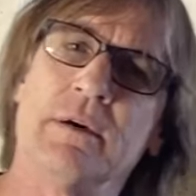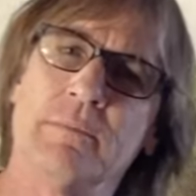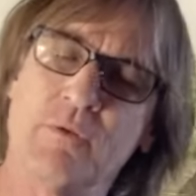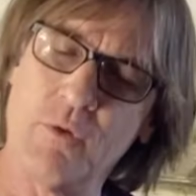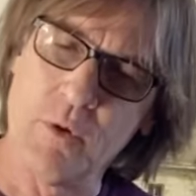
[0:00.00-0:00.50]

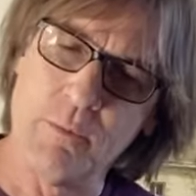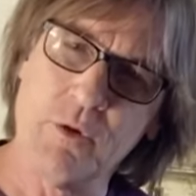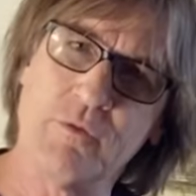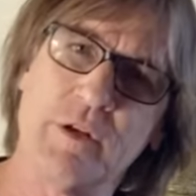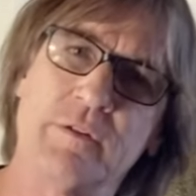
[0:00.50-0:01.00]
before we
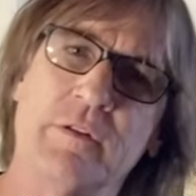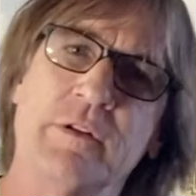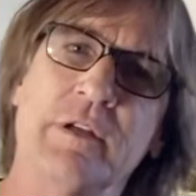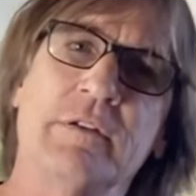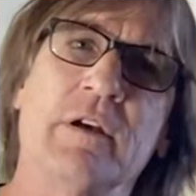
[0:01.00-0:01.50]
move into the
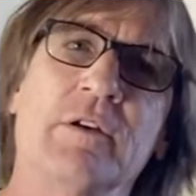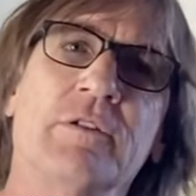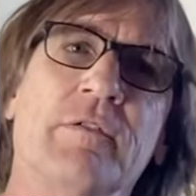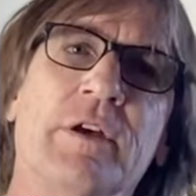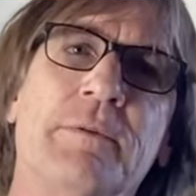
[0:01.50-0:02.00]
details
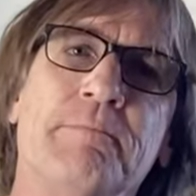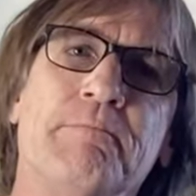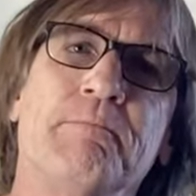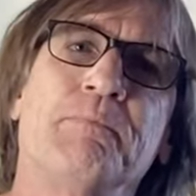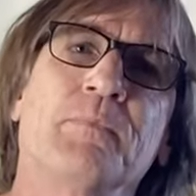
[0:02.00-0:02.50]
of it.
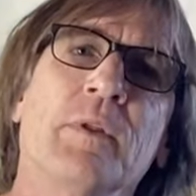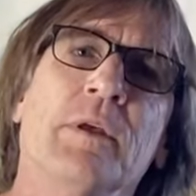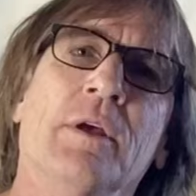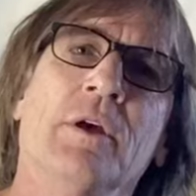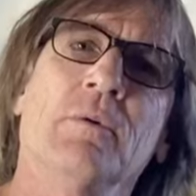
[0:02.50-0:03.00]

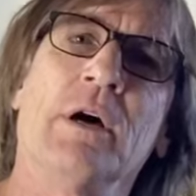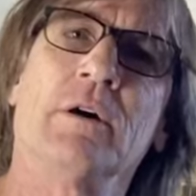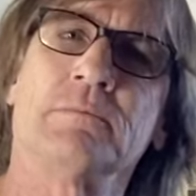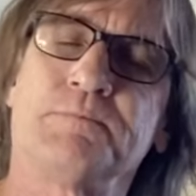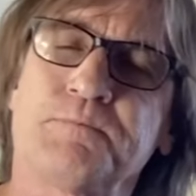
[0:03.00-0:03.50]

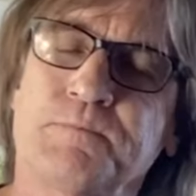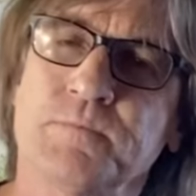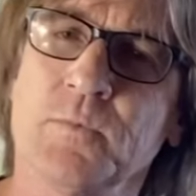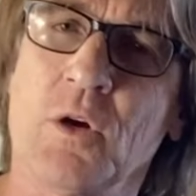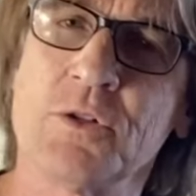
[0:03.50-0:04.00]
Well, our